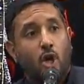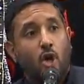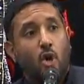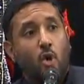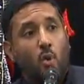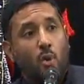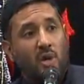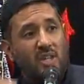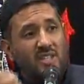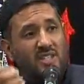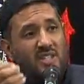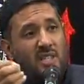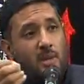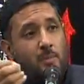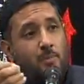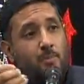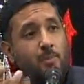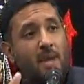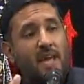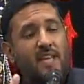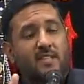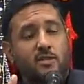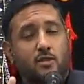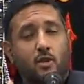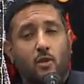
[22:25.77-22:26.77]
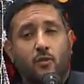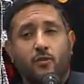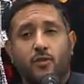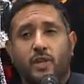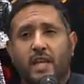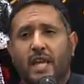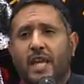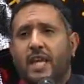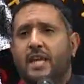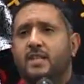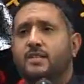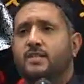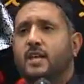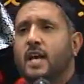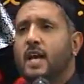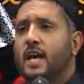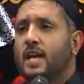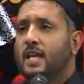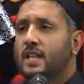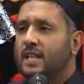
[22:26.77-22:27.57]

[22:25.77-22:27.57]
who is the best of deeds?